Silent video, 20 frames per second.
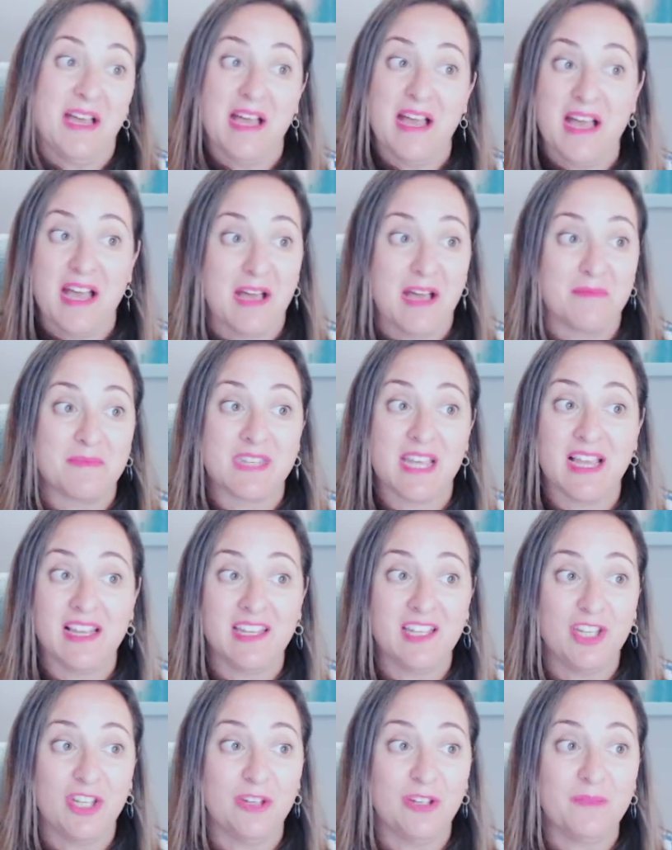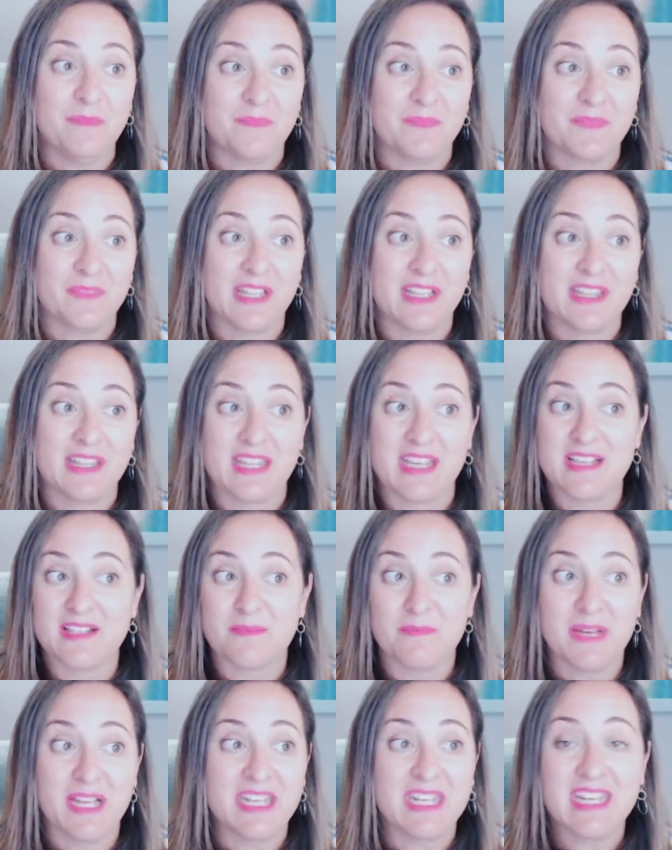I'm telling you, there's
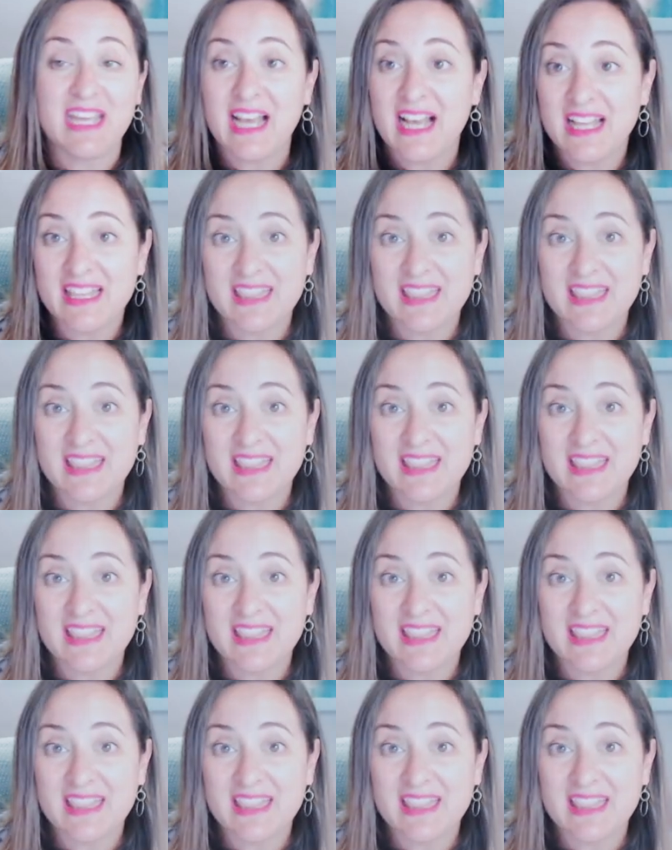money out